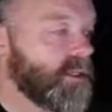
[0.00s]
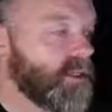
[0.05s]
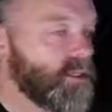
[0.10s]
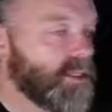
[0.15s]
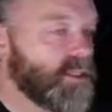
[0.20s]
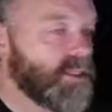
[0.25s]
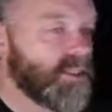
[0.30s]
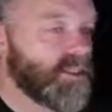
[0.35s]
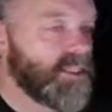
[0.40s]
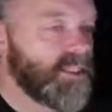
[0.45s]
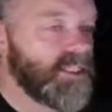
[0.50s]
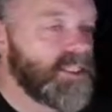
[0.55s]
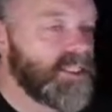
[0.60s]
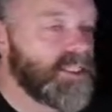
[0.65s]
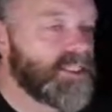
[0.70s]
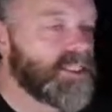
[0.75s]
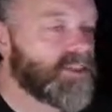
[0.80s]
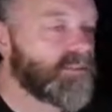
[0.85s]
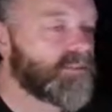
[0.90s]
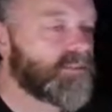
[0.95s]
So this
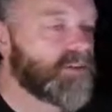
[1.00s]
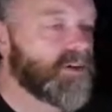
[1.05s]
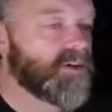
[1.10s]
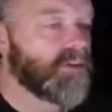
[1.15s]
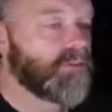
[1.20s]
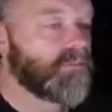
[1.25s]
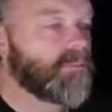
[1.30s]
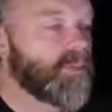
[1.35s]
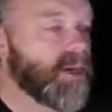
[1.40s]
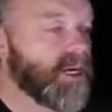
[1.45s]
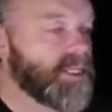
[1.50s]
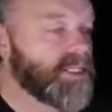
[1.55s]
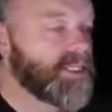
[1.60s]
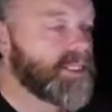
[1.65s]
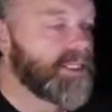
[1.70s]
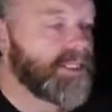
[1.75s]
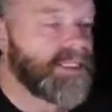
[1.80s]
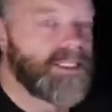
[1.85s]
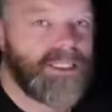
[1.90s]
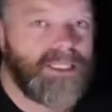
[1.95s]
is the very
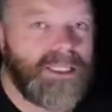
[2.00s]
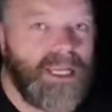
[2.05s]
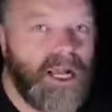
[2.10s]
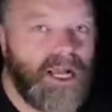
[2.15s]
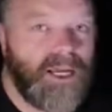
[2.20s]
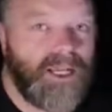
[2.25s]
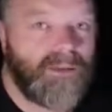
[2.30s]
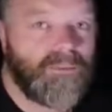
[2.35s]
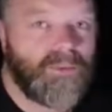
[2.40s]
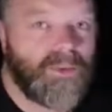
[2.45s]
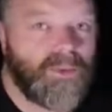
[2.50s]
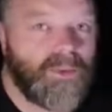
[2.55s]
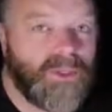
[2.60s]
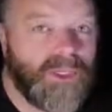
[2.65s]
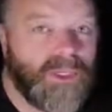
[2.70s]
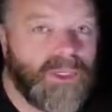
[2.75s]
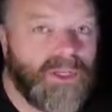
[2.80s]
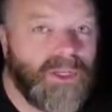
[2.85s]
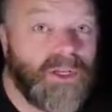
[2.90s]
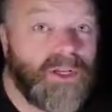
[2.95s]
basic starting
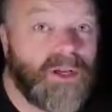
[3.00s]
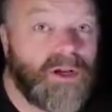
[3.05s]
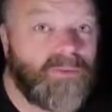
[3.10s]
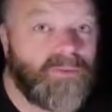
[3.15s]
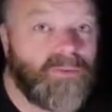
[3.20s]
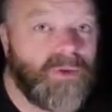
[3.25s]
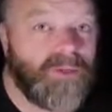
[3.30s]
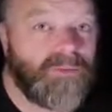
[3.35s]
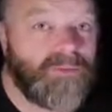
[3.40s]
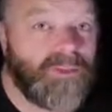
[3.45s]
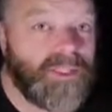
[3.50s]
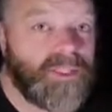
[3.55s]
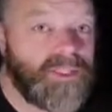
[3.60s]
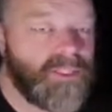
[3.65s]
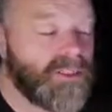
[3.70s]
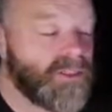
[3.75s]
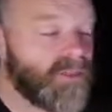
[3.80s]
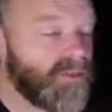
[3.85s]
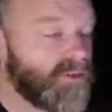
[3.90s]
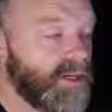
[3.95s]
point of one of these
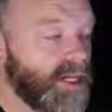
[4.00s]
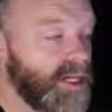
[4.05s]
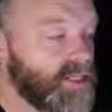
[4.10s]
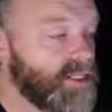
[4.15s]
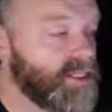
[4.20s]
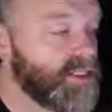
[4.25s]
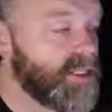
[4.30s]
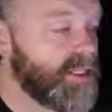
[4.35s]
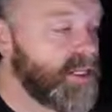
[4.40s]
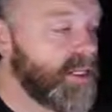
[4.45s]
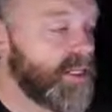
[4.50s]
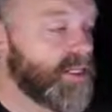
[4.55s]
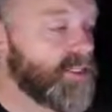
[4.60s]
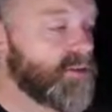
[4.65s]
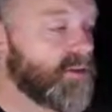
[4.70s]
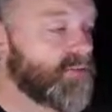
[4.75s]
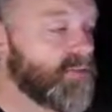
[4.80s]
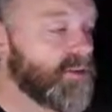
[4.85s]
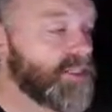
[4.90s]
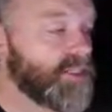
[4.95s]
surveys.
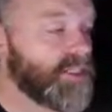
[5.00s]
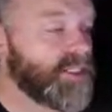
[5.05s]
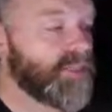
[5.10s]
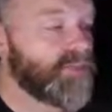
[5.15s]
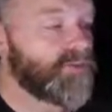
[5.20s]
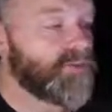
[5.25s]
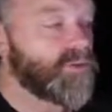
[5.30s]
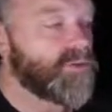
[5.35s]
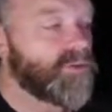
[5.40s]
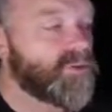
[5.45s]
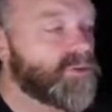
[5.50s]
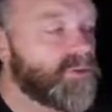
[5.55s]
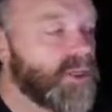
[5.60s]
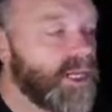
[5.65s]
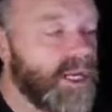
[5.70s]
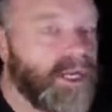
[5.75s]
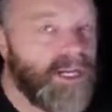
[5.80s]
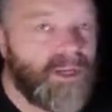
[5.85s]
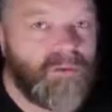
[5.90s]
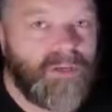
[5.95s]
So obviously if you're
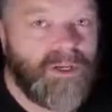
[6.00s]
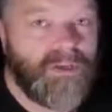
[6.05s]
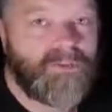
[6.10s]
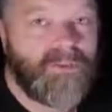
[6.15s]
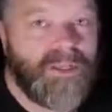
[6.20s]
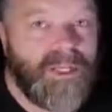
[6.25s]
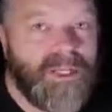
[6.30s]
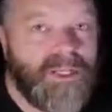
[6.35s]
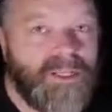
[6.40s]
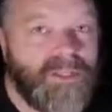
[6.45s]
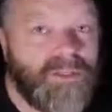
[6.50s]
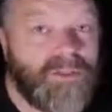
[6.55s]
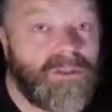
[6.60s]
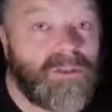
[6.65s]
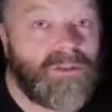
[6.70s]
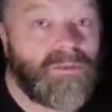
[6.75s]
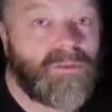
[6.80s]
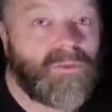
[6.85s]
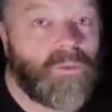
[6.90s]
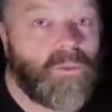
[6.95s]
creating one of these,
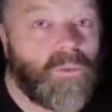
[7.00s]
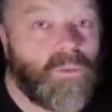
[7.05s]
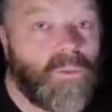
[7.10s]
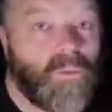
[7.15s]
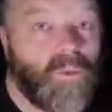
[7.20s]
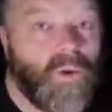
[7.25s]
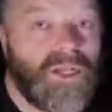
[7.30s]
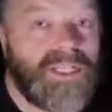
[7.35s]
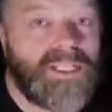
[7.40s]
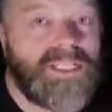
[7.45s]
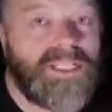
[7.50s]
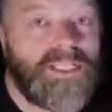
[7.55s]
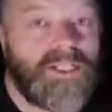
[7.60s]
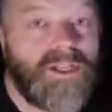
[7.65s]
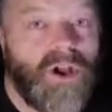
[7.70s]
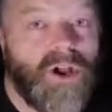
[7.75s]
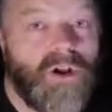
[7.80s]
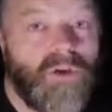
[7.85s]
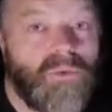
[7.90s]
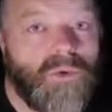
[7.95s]
you'll want to
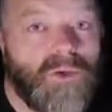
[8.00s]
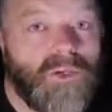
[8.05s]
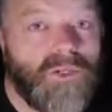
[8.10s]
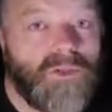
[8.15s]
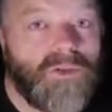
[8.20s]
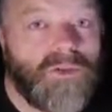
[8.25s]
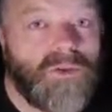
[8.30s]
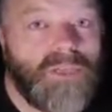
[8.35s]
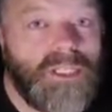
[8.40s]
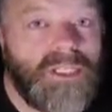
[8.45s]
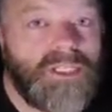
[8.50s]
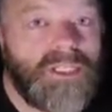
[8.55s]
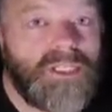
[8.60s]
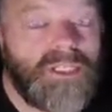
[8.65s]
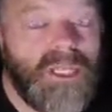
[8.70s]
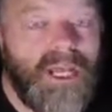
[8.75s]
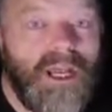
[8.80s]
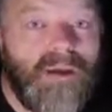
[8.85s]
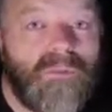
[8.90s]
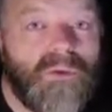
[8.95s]
know what your
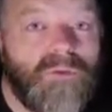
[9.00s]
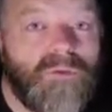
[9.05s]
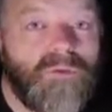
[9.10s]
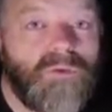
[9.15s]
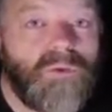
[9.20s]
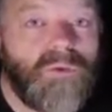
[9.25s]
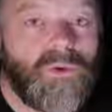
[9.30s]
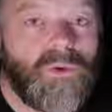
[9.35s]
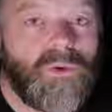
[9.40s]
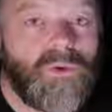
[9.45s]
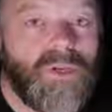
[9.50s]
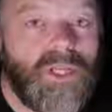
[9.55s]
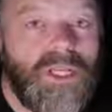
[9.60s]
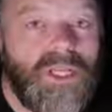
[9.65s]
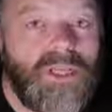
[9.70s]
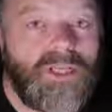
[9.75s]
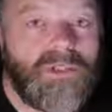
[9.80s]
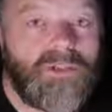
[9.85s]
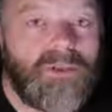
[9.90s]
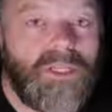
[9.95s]
questions are before
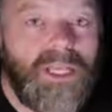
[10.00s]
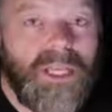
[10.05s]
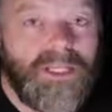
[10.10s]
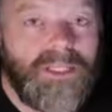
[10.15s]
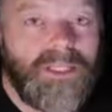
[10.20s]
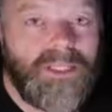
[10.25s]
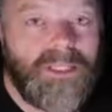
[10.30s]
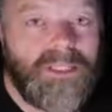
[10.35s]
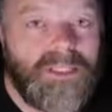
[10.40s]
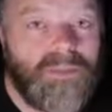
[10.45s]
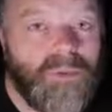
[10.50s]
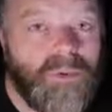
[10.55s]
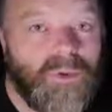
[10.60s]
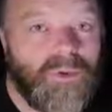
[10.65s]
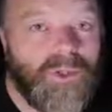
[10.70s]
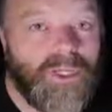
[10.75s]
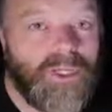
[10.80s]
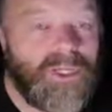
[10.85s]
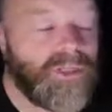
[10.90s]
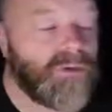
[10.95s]
you get to this
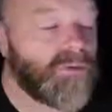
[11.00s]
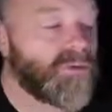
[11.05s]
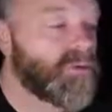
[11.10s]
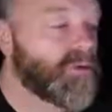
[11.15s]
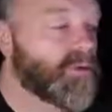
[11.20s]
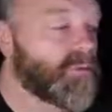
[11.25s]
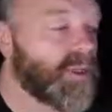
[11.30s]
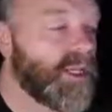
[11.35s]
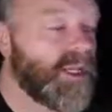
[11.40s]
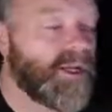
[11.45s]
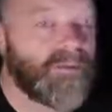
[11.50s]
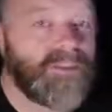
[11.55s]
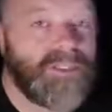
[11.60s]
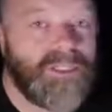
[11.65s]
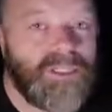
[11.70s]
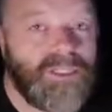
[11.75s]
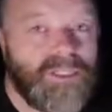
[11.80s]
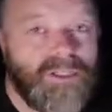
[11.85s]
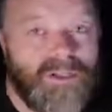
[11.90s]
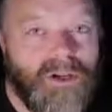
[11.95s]
point. You'll want to be able to
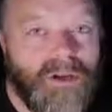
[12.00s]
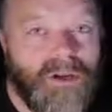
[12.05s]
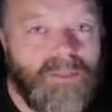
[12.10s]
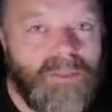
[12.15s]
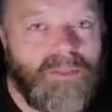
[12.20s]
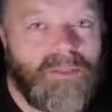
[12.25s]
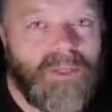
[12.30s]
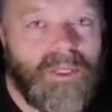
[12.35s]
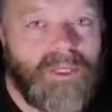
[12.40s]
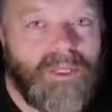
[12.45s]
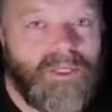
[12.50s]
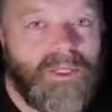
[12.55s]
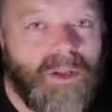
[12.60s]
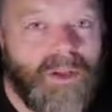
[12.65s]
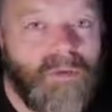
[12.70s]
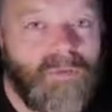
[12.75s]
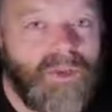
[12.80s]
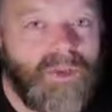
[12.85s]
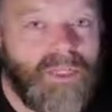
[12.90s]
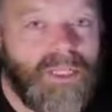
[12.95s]
just type them in and
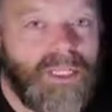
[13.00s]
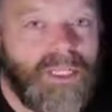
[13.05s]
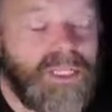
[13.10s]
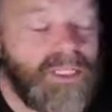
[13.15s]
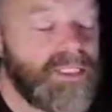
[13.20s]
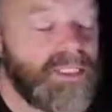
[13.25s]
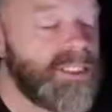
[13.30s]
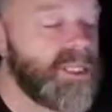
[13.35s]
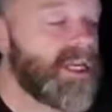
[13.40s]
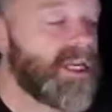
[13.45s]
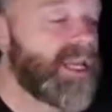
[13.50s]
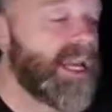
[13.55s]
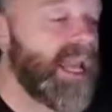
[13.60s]
know what it is